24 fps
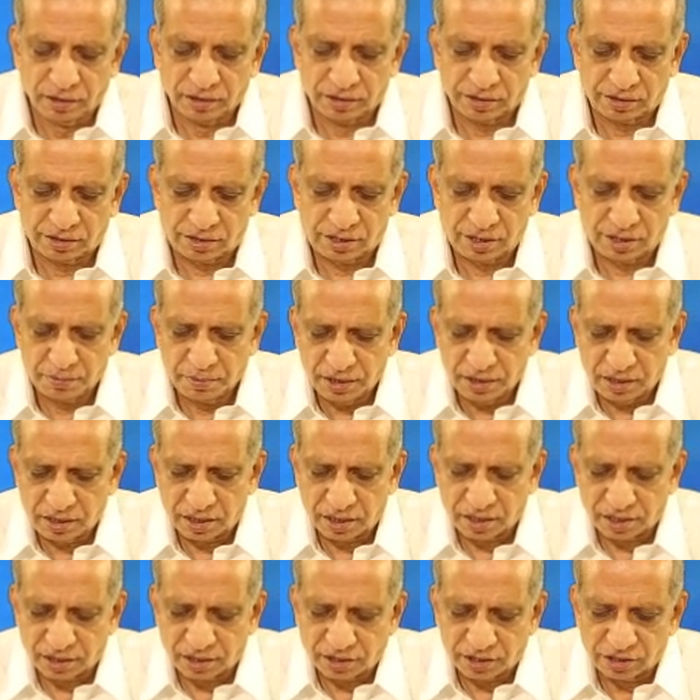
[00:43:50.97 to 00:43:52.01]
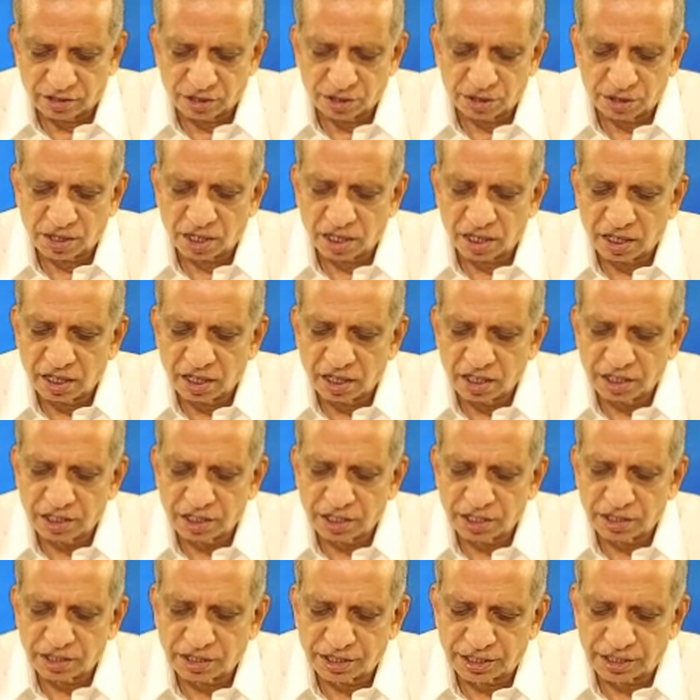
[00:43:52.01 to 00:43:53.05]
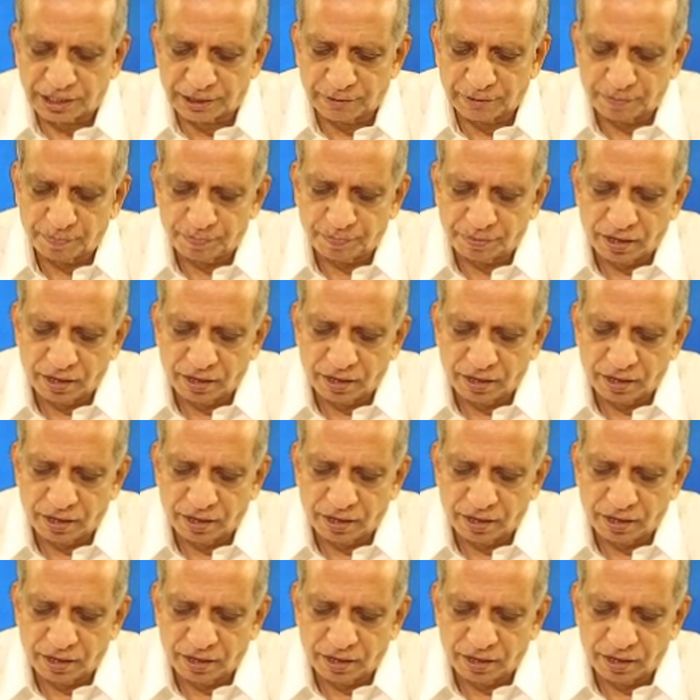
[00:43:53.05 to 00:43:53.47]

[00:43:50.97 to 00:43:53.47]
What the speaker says: Symmetry is the relationship